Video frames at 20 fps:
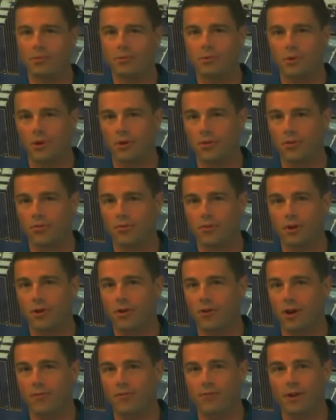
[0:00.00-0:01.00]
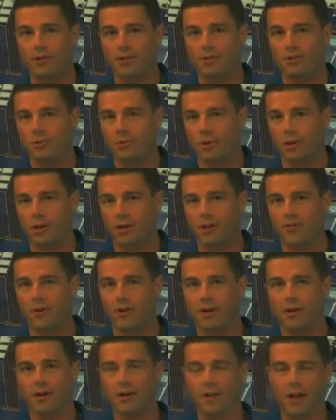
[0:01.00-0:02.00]
to our three great friends who are getting
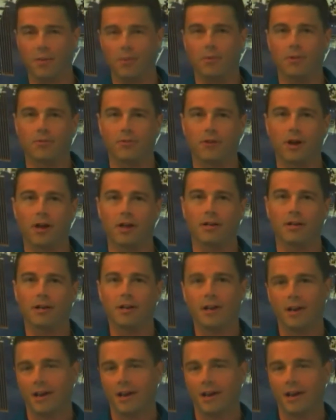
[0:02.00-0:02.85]
ready to climb on the rocket.